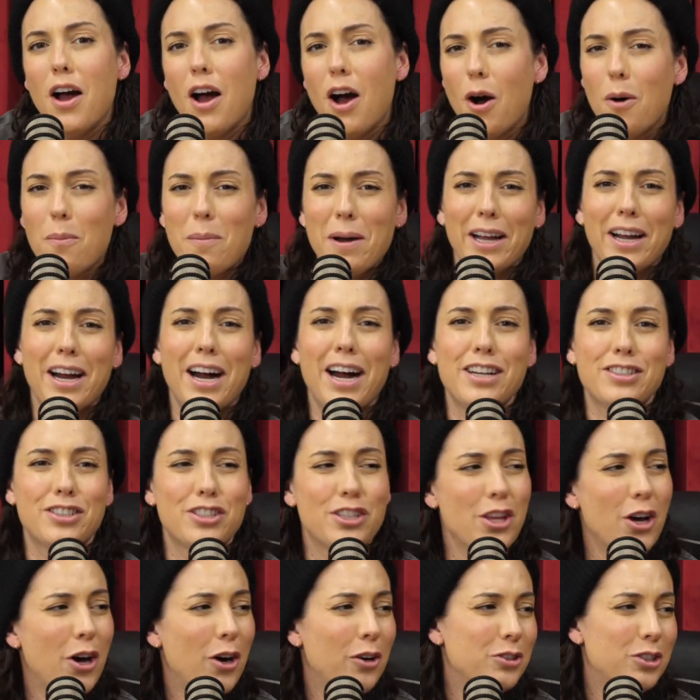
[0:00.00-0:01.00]
Oh my gosh,
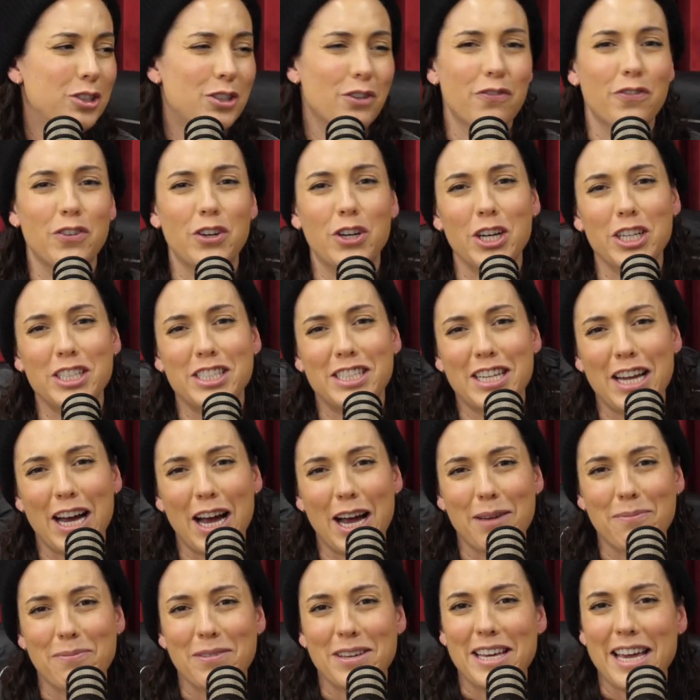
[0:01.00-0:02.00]
the host of Good
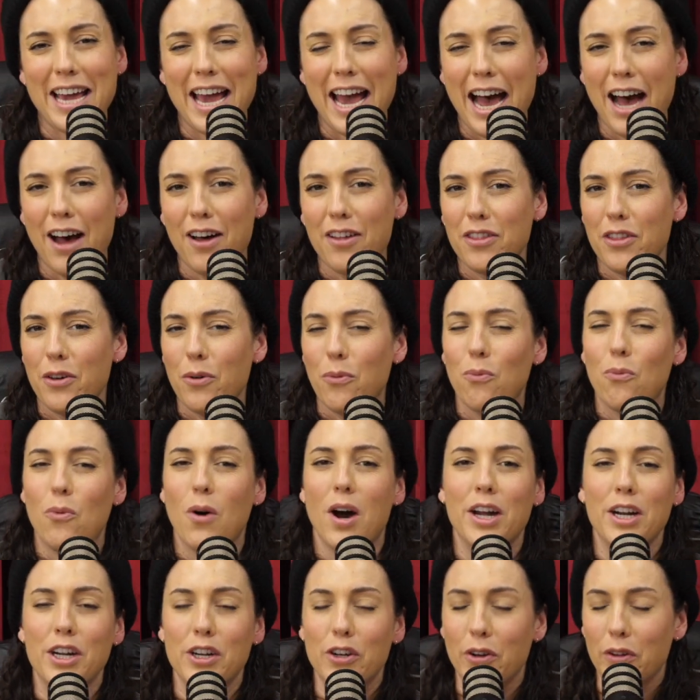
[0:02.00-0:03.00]
Time Gal, the
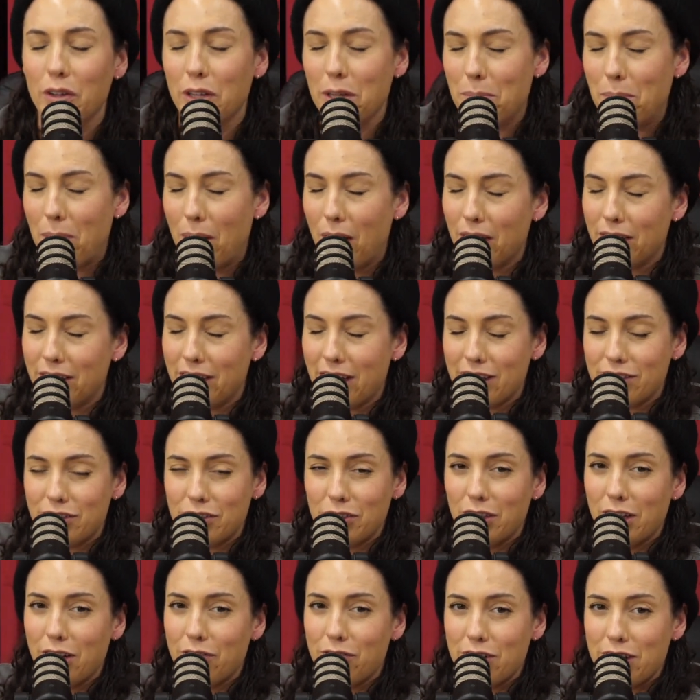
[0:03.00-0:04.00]
one and only podcast
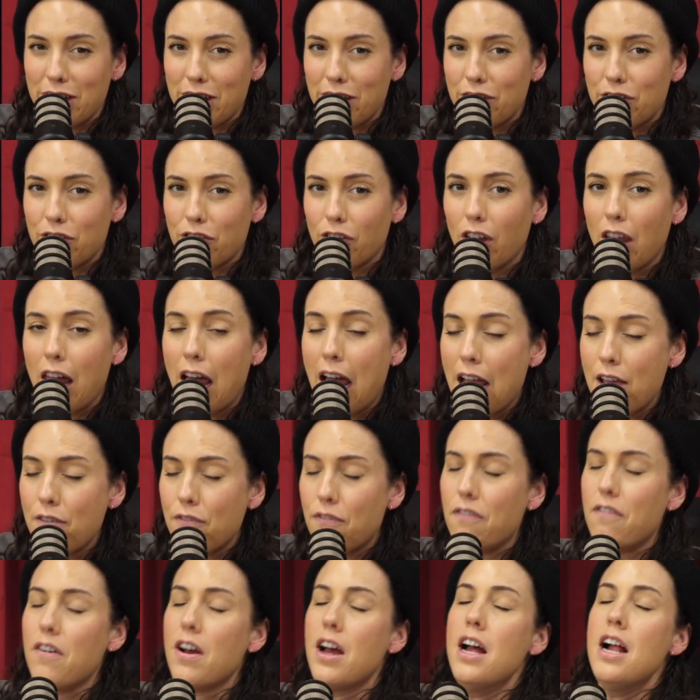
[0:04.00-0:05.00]
you'll ever need in your
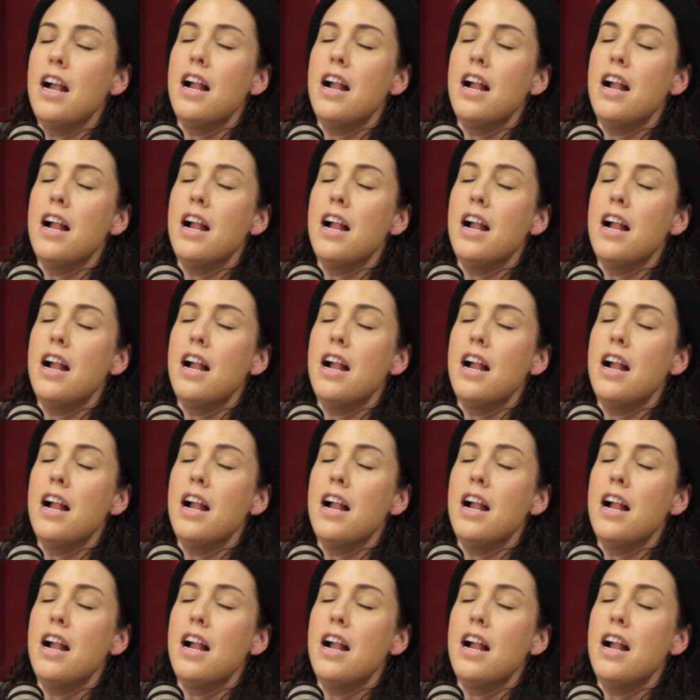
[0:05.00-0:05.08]
life.